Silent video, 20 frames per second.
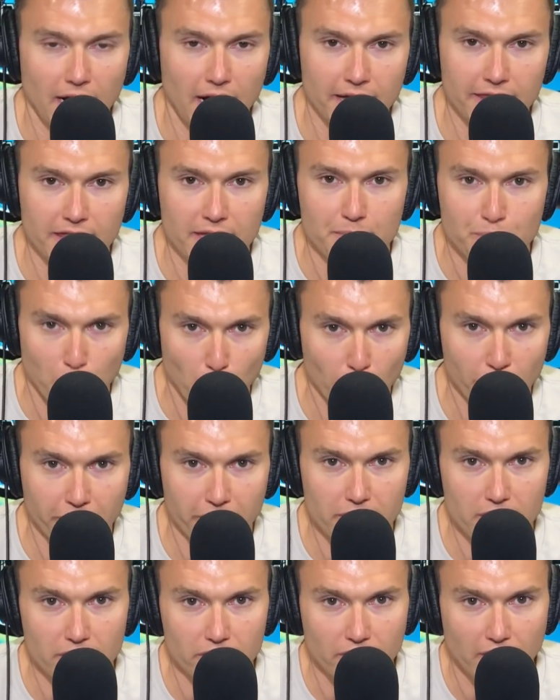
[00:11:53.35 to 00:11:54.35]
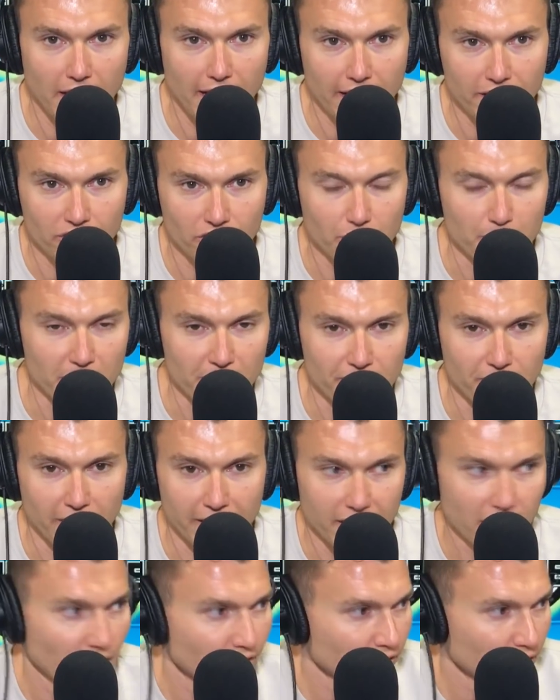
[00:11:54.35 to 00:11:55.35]
I think both of these guys should be
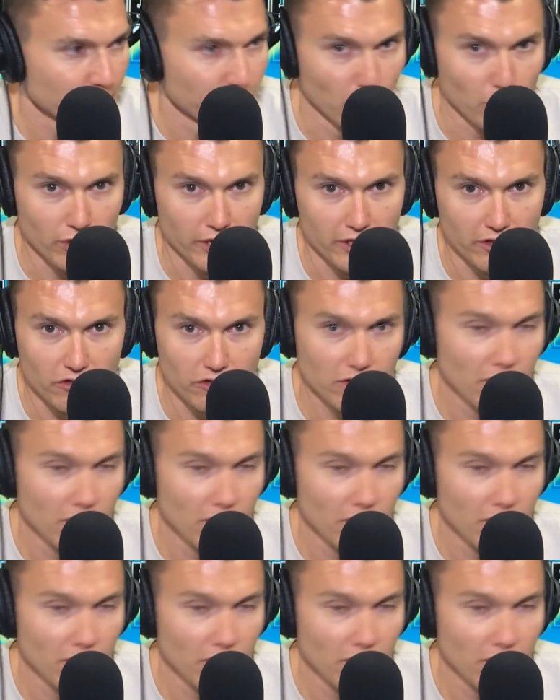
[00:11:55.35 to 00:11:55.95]
fighting other opponents.